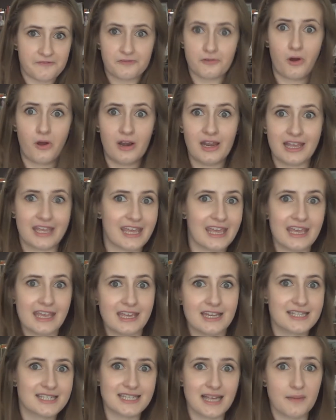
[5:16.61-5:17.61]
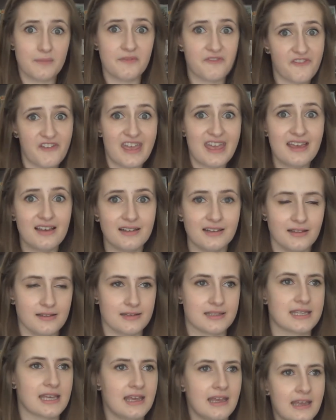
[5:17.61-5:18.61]
frolicking in some
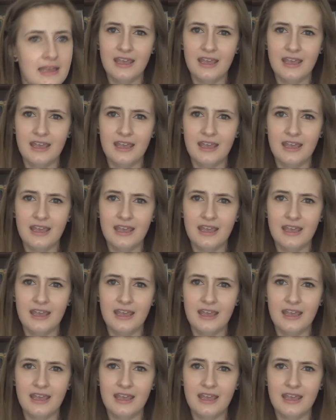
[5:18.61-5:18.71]
field?